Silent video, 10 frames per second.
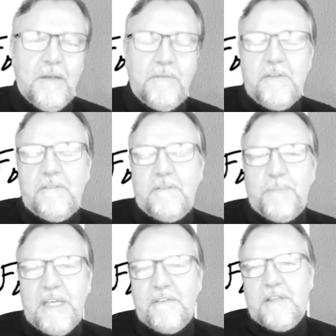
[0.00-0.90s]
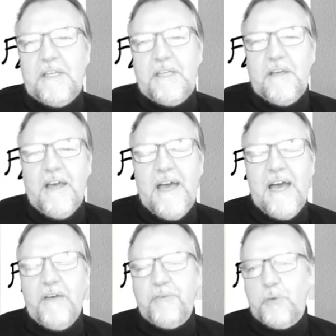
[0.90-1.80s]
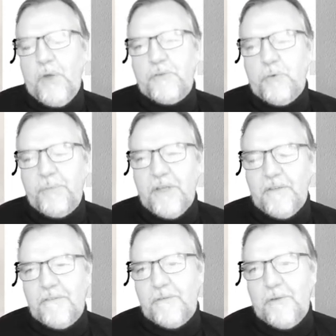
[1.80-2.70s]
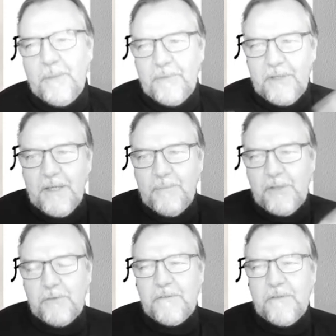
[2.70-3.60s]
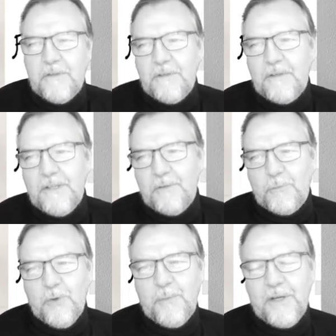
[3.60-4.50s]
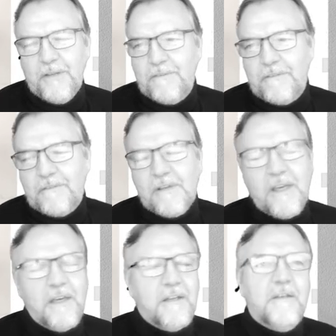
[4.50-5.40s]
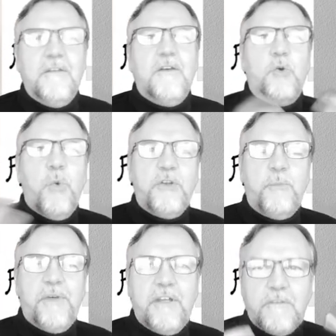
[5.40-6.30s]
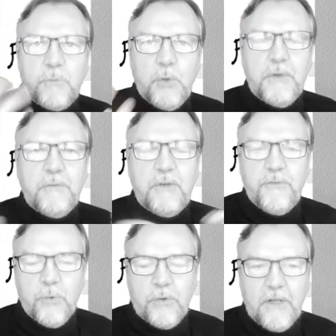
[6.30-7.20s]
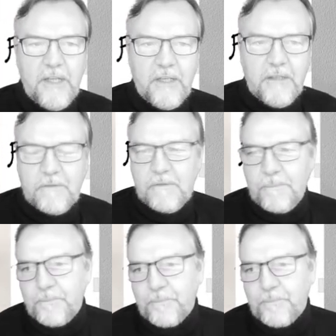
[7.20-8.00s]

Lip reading: this is basically a half-quadruped. So I'm interested in robots, and a quadruped is a robot with 4 legs.